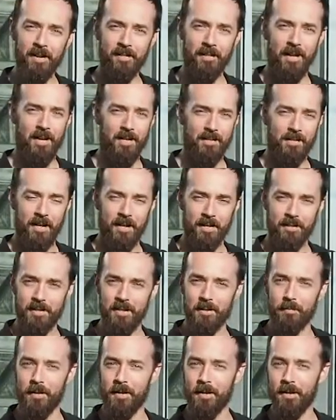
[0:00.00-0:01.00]
glasshouse
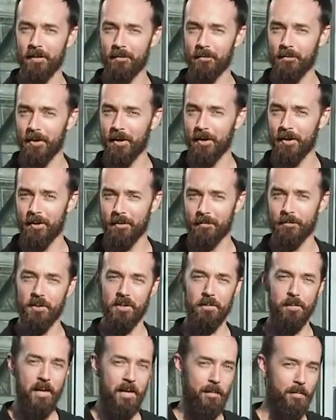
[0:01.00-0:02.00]
can be converted for
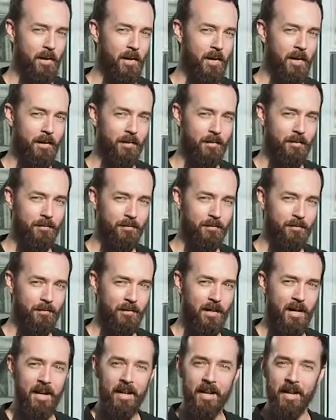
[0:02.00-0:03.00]
speed breeding.
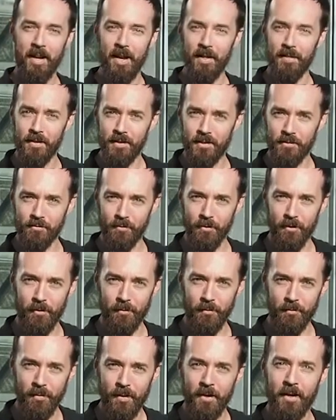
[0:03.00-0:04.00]
In this
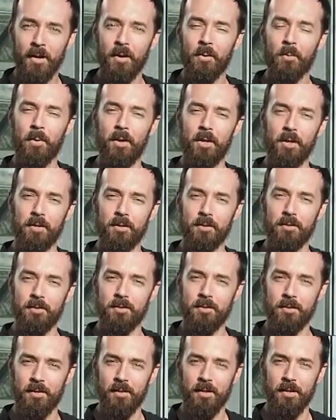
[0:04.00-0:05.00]
room, we
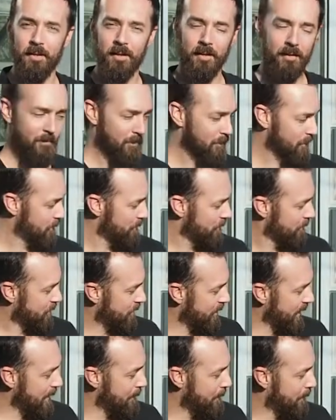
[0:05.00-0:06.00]
use
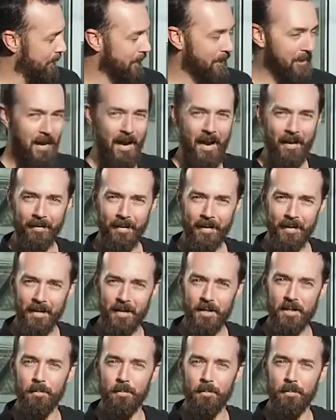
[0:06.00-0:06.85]
cheap LED